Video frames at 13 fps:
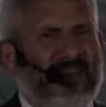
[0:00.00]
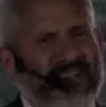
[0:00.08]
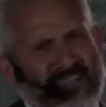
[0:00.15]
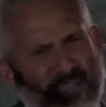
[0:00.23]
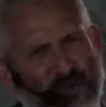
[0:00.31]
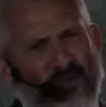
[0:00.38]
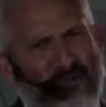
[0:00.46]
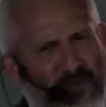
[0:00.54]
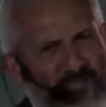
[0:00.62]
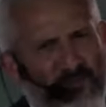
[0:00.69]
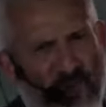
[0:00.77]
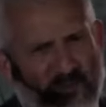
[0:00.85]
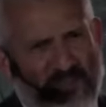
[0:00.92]
And that's another thing that
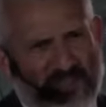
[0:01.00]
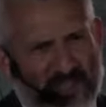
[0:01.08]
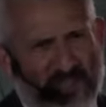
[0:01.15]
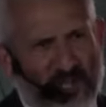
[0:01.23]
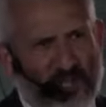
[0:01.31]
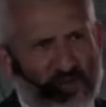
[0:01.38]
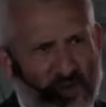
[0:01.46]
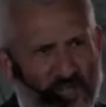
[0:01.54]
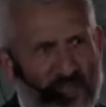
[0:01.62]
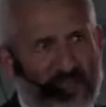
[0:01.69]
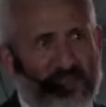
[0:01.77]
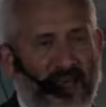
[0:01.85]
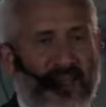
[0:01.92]
makes prophecy a little
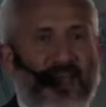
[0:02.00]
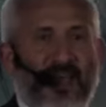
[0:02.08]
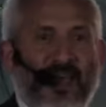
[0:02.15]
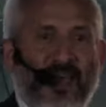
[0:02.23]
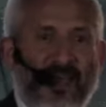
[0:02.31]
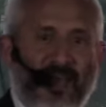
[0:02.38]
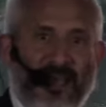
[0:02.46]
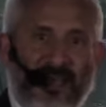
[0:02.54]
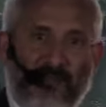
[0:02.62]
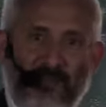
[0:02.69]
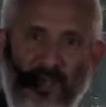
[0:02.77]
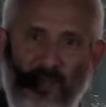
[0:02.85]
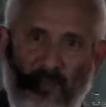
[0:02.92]
tricky, that it
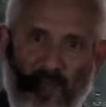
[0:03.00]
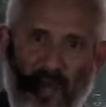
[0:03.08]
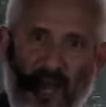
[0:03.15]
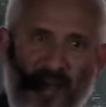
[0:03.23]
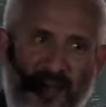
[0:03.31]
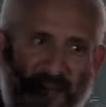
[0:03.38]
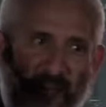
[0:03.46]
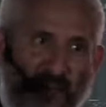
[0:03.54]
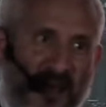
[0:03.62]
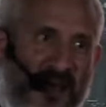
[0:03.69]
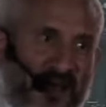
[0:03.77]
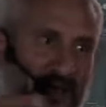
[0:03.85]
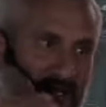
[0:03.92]
can be applied in
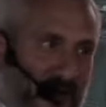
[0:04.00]
many